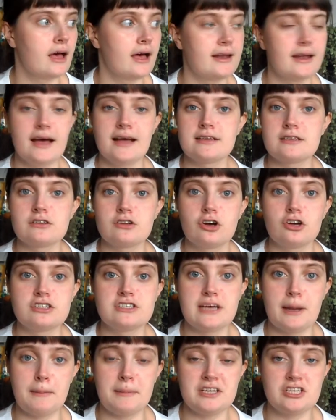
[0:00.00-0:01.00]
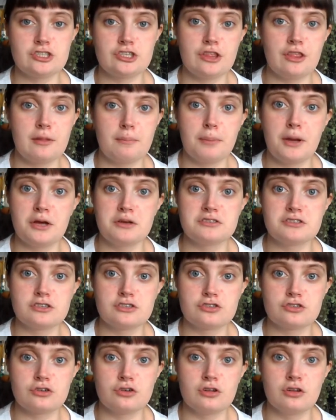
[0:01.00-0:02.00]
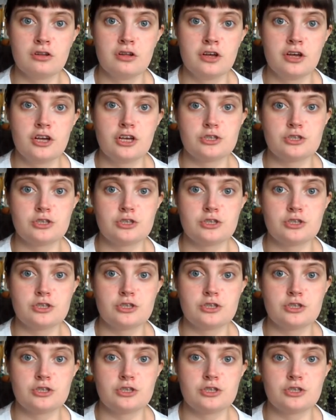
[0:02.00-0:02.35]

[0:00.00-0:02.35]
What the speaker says: and hadn't got damaged in the post at all,